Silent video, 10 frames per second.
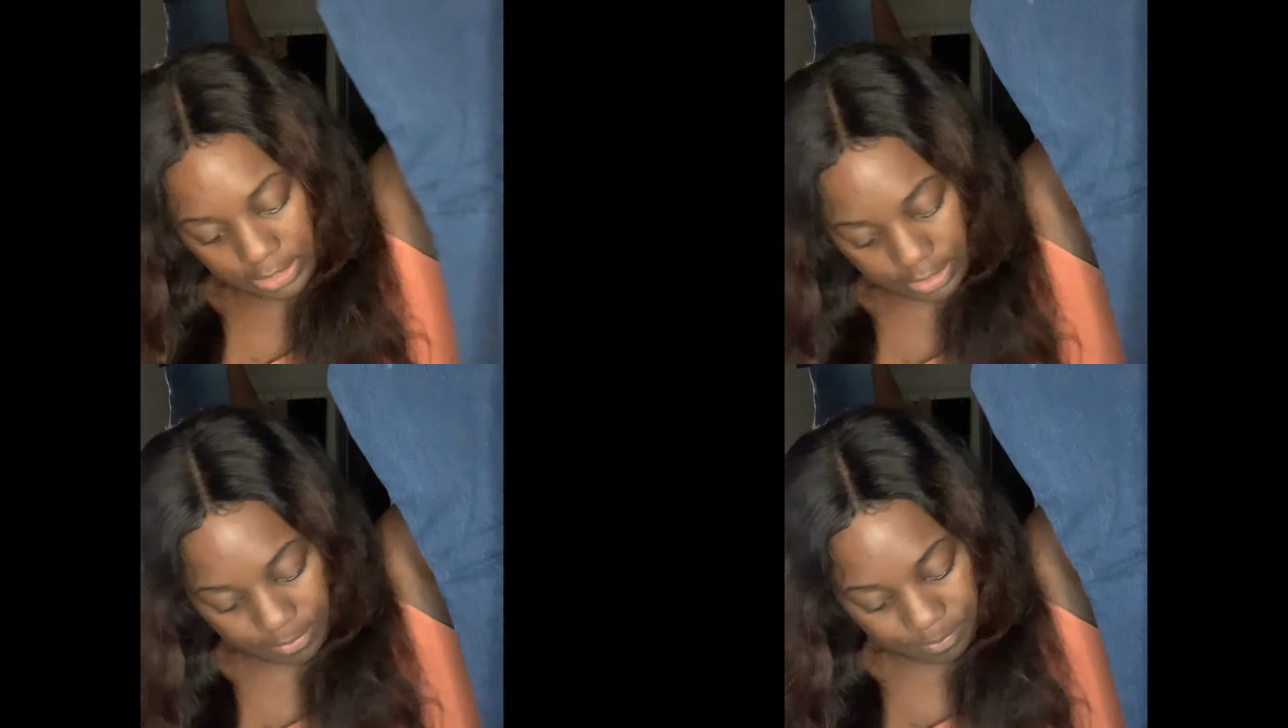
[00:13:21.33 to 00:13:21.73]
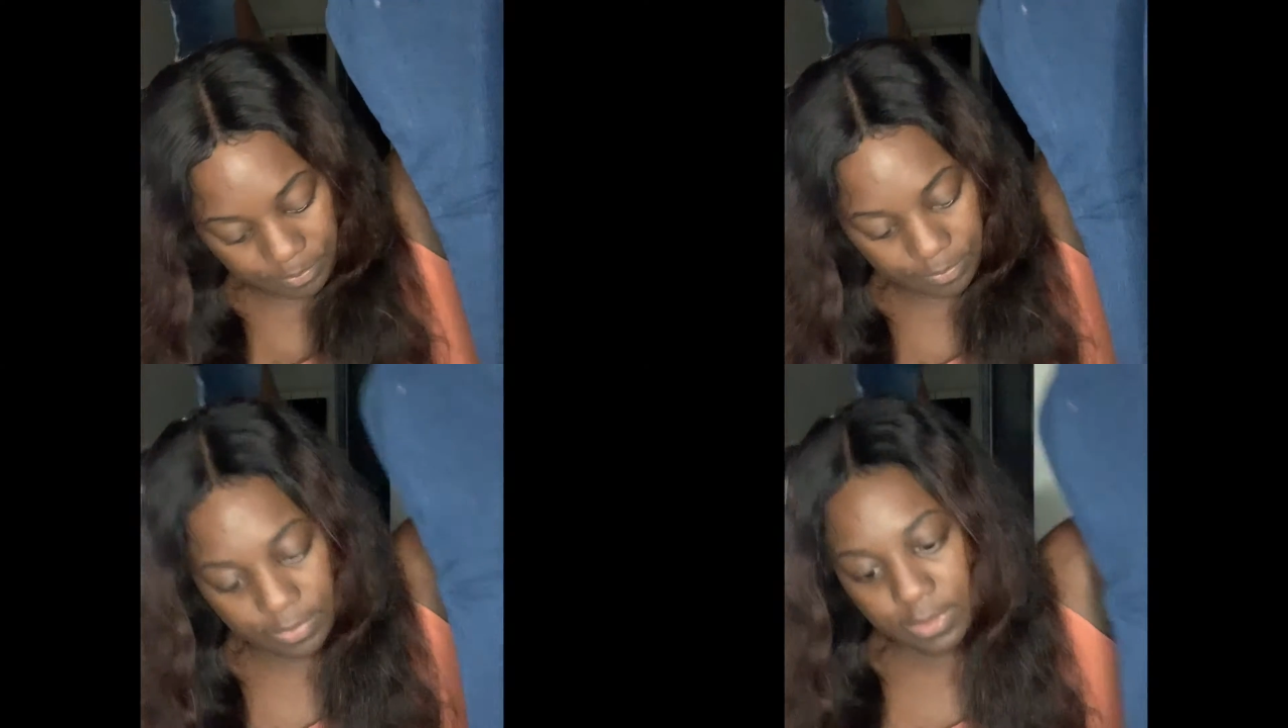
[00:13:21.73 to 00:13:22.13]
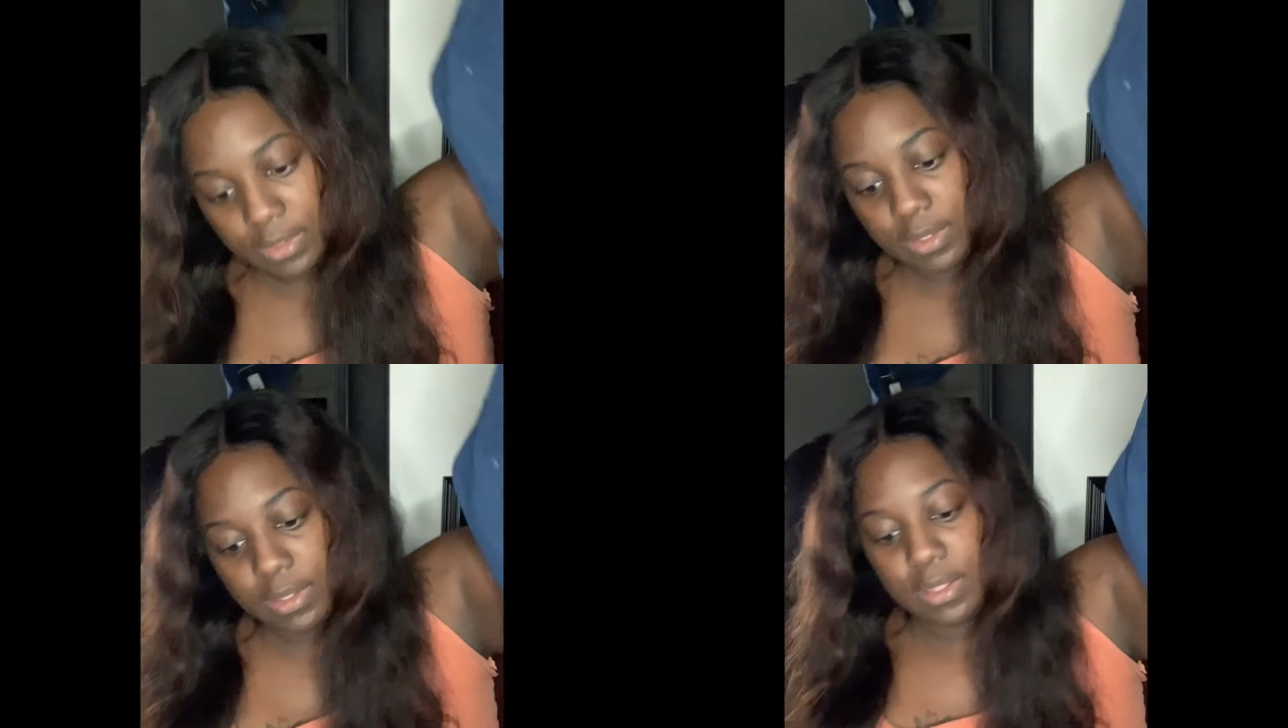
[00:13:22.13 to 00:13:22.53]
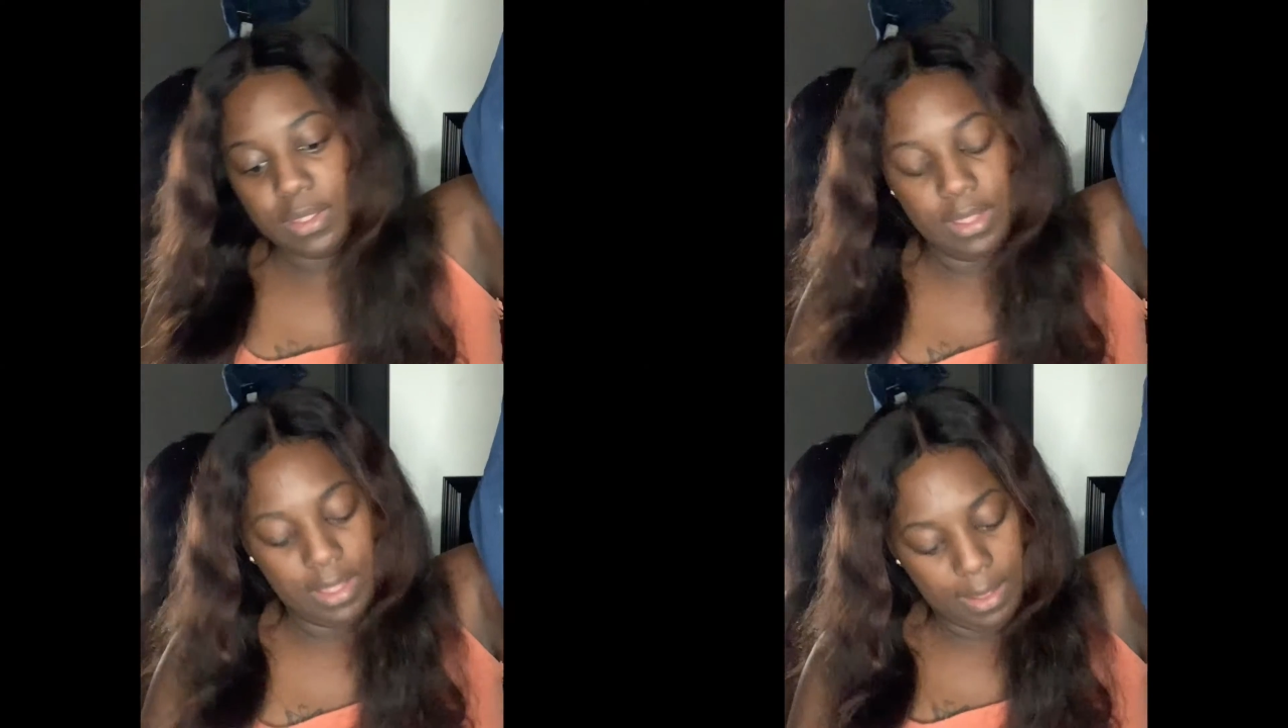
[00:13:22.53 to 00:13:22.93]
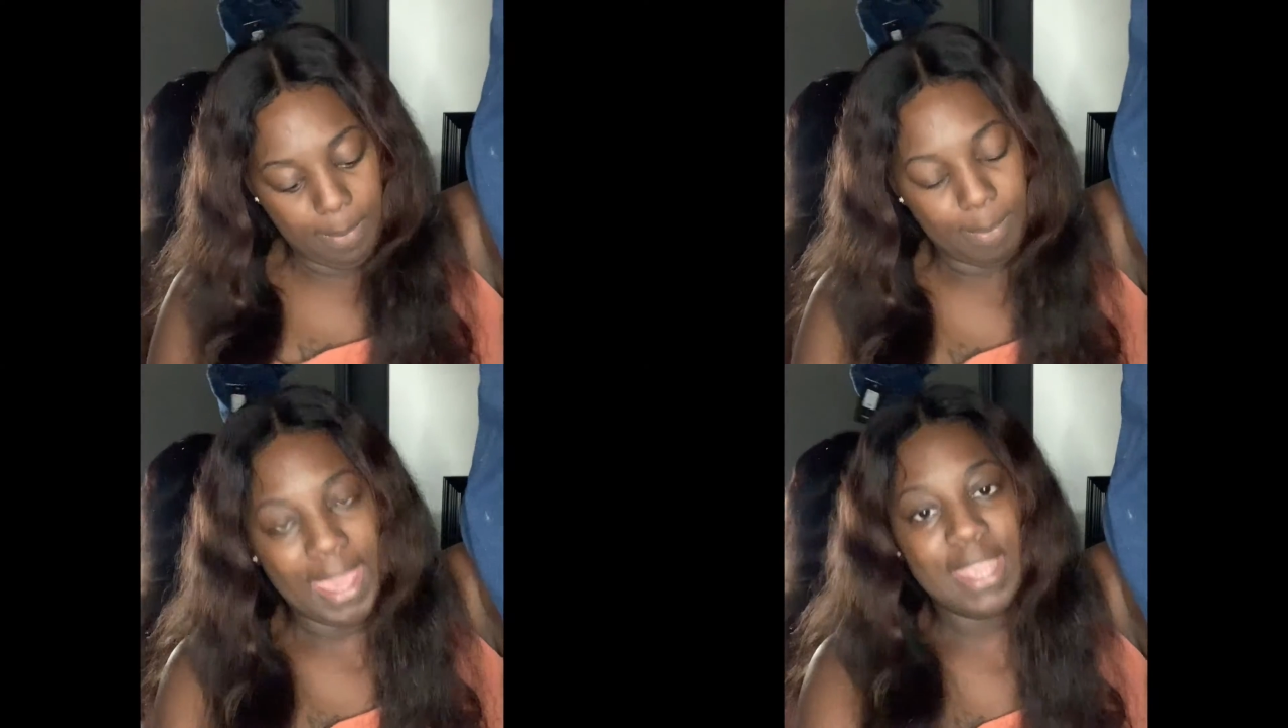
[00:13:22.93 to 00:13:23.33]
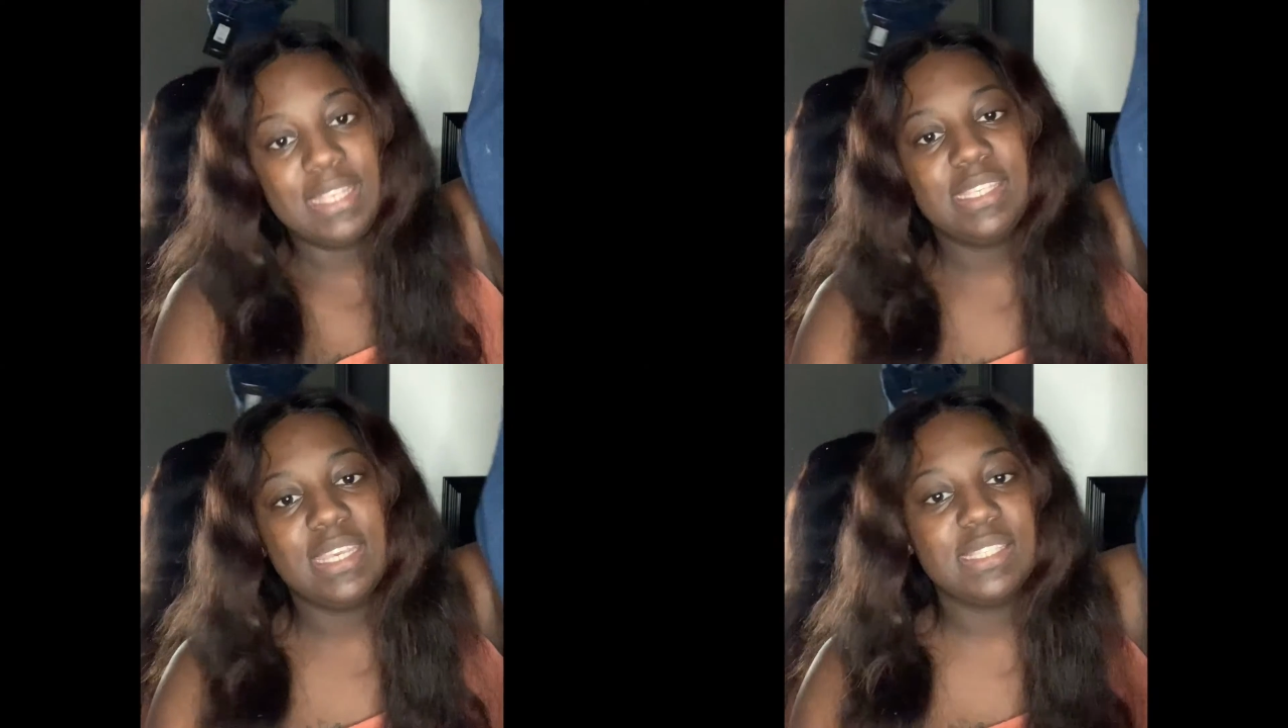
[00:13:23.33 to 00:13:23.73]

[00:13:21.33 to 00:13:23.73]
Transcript: them. Basic